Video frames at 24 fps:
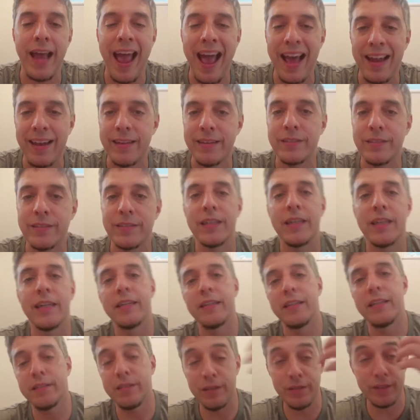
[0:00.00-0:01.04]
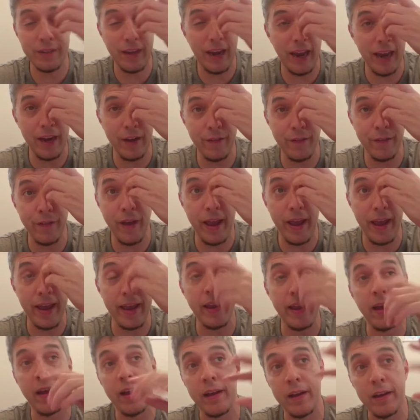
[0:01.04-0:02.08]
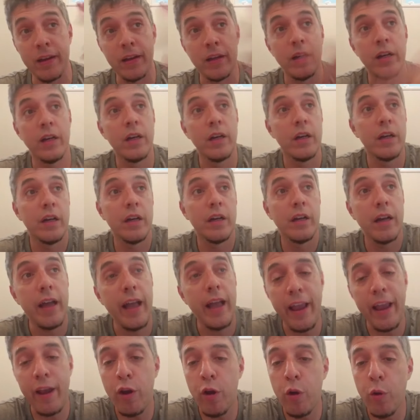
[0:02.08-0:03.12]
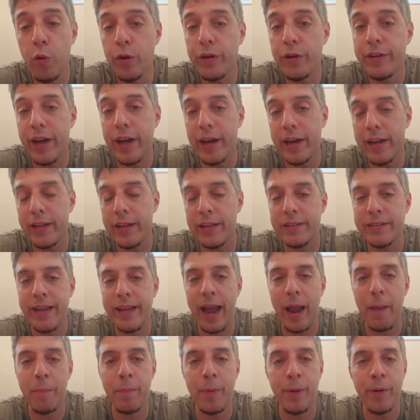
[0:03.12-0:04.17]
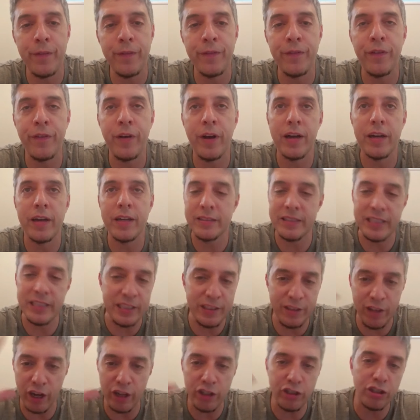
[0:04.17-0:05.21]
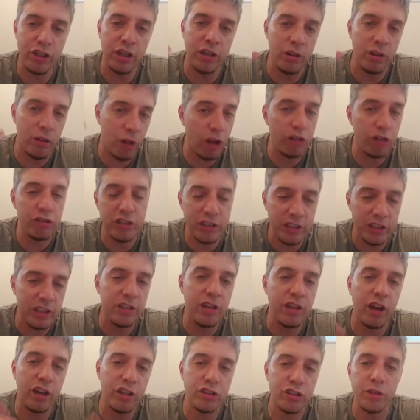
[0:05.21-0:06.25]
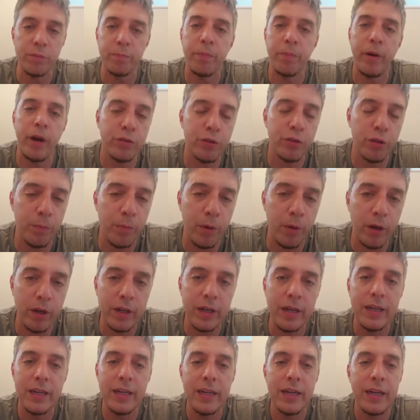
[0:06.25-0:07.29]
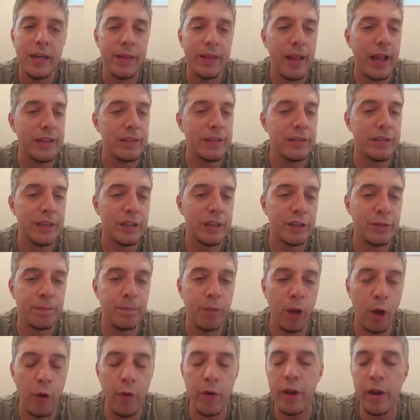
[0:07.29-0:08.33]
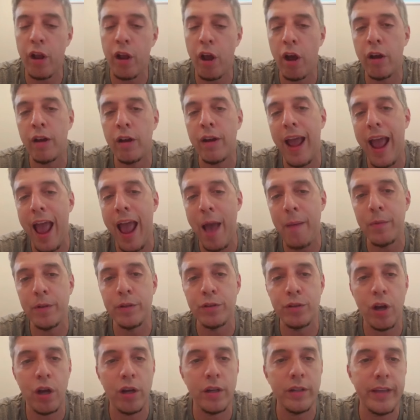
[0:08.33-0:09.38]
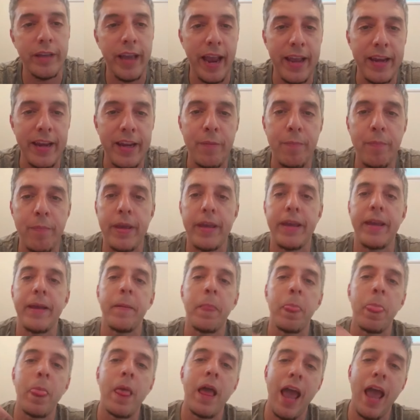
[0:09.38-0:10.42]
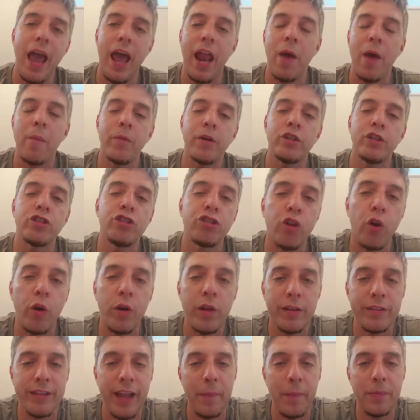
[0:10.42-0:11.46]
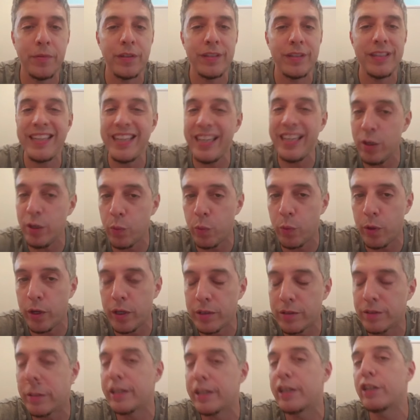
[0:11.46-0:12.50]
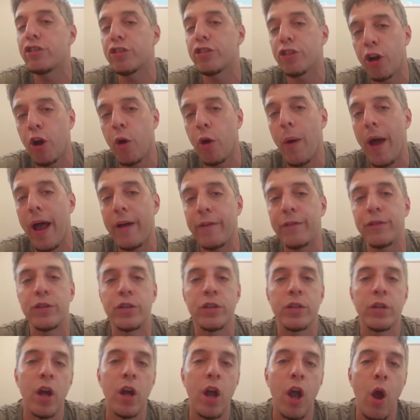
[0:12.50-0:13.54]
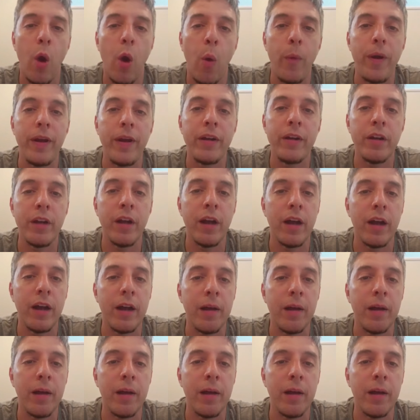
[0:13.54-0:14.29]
Alice. This is kind of a whodunit type of logic deduction puzzle book that's exploding on Amazon KDP. And I'm going to show you the types of keywords that you should go after when